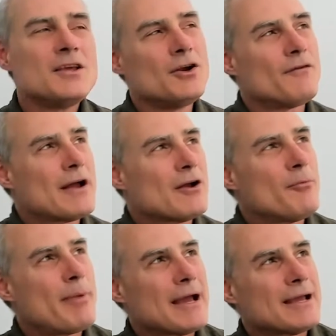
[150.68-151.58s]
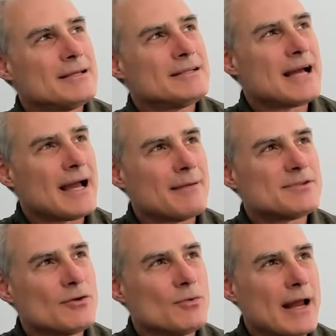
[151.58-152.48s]
You know, if I go back in time,
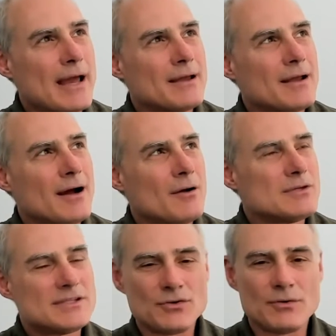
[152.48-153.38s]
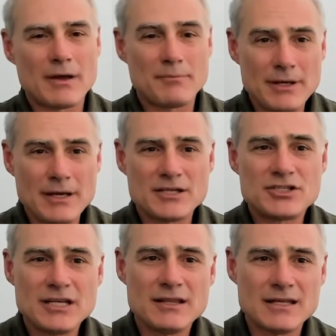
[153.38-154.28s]
so when I uh, was doing my
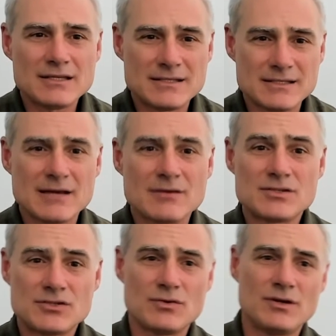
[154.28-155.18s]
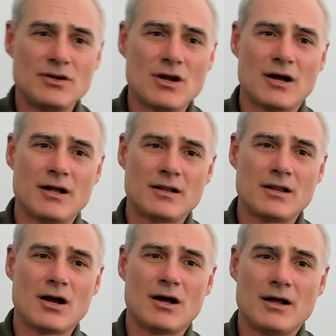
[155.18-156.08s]
PhD thesis, I was doing uh,
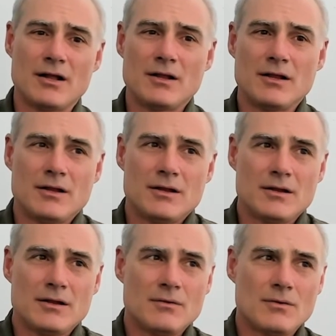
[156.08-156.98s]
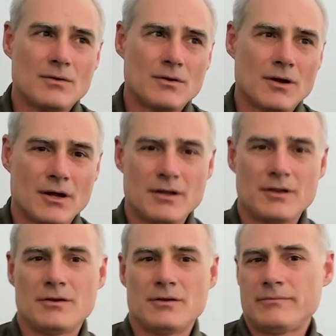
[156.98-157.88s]
uh, uh,
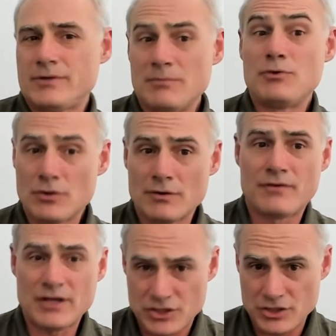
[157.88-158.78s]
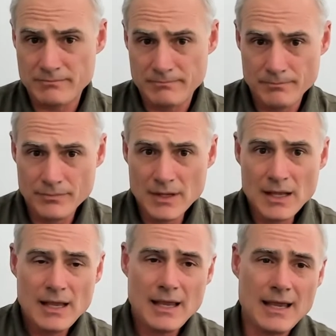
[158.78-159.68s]
computer vision.
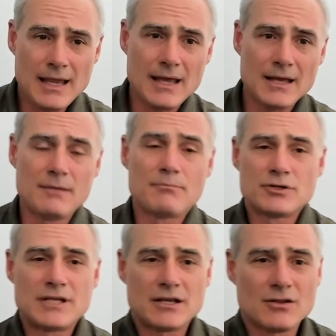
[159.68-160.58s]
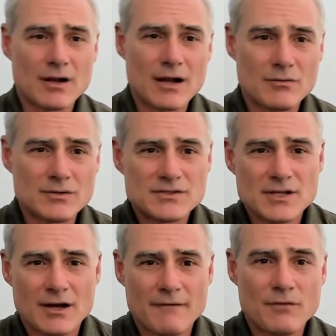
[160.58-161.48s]
And in particular, I was
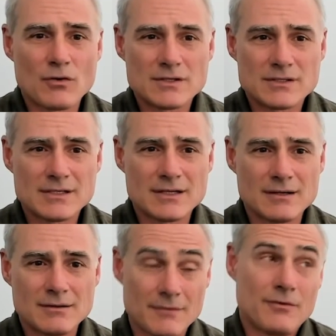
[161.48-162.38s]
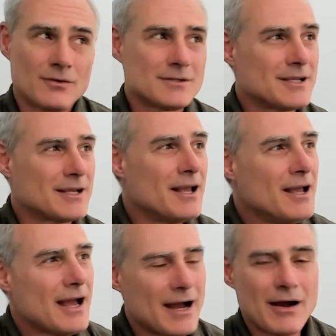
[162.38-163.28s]
uh, focusing, or focusing,
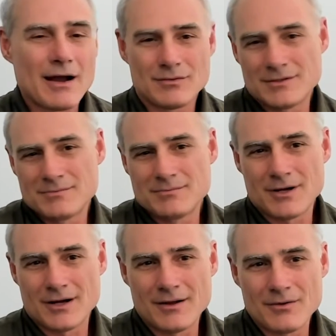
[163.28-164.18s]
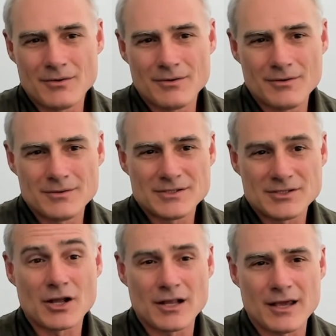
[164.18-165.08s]
I, I was uh,
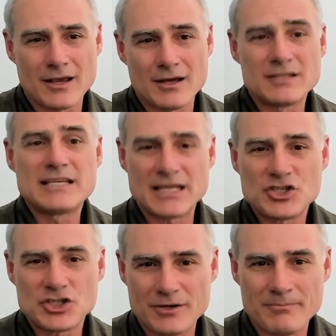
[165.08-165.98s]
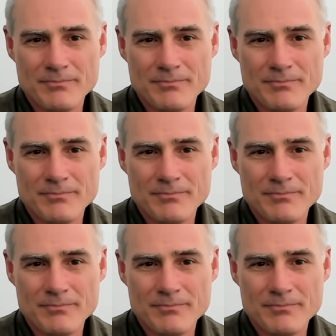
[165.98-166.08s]
studying attention.